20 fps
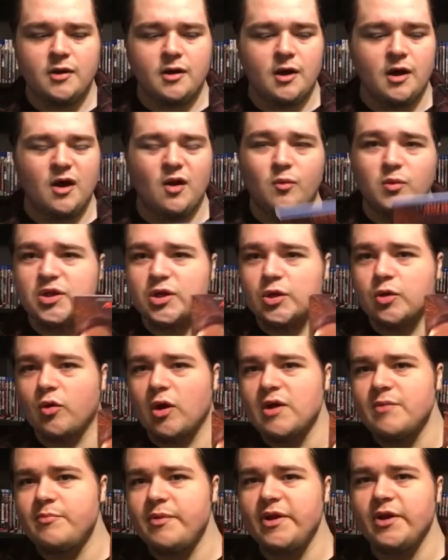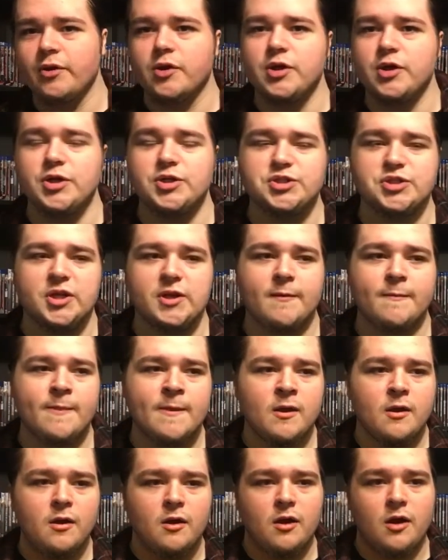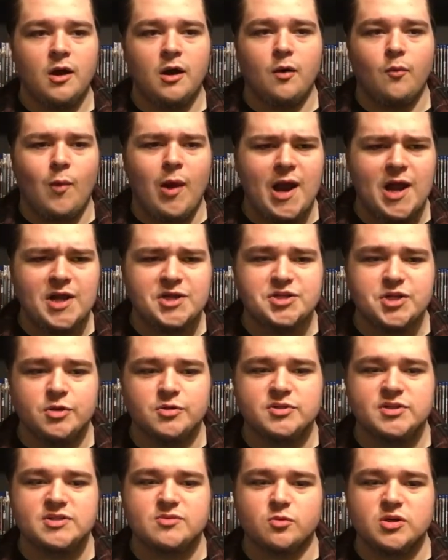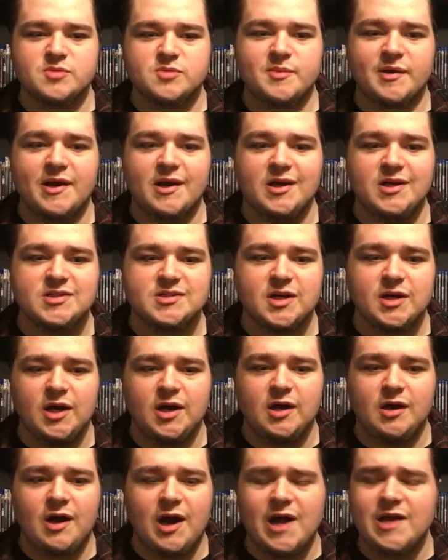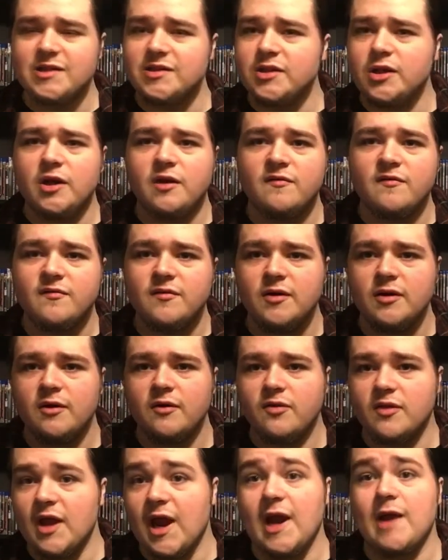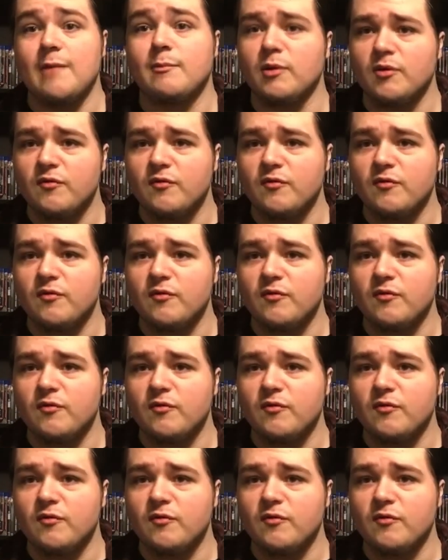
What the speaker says: with the great Peter Cushing. Why I chose this one is because I love the Hammer